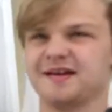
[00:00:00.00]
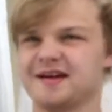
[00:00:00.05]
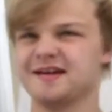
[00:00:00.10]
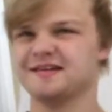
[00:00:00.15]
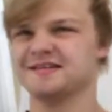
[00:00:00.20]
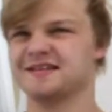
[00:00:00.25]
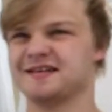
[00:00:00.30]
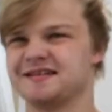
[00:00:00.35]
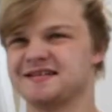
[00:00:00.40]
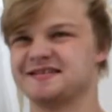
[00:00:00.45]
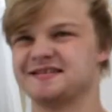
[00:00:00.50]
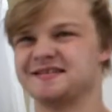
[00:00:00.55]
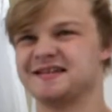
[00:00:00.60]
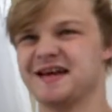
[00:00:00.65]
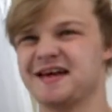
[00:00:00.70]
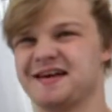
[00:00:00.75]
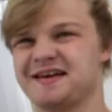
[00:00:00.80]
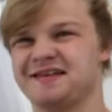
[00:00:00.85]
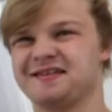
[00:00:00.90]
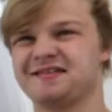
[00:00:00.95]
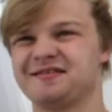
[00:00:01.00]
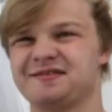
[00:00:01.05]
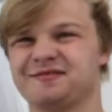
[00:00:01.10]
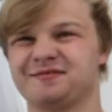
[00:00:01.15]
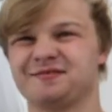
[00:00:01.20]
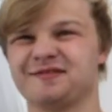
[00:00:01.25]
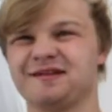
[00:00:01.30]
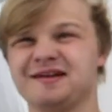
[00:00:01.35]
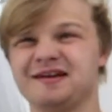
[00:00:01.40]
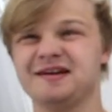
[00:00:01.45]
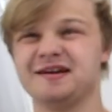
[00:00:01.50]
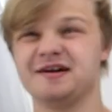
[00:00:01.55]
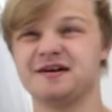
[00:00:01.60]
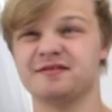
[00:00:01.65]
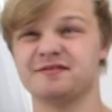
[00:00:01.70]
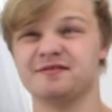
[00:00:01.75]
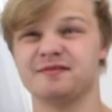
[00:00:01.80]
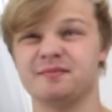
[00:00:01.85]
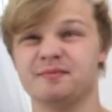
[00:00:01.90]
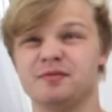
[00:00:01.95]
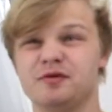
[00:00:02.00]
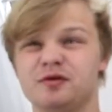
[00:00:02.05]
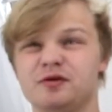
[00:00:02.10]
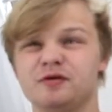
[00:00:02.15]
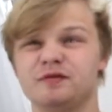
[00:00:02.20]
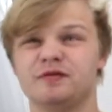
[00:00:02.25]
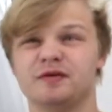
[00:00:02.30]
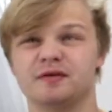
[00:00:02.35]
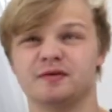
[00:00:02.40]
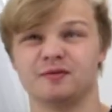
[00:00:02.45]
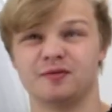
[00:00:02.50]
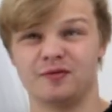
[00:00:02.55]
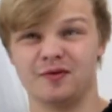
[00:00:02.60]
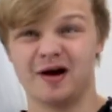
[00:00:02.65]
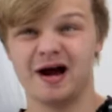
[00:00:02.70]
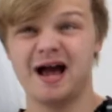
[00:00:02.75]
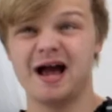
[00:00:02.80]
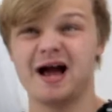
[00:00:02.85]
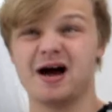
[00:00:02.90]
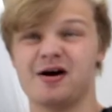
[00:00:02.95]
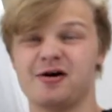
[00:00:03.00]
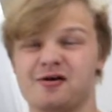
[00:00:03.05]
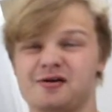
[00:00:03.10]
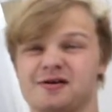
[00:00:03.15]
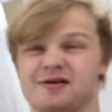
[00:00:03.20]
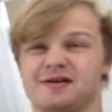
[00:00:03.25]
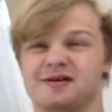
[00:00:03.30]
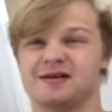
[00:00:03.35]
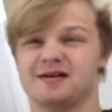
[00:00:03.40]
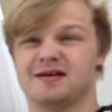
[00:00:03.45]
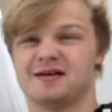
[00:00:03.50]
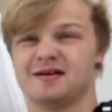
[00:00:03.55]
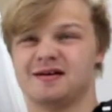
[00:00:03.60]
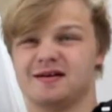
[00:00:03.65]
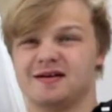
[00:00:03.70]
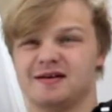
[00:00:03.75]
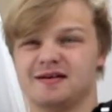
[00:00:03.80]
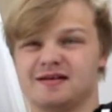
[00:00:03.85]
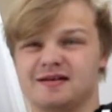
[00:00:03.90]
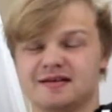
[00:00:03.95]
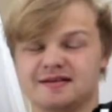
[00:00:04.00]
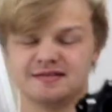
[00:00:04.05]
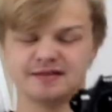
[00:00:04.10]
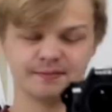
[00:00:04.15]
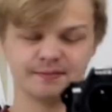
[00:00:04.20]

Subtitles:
guys, it's day 3 of the move, and wow, this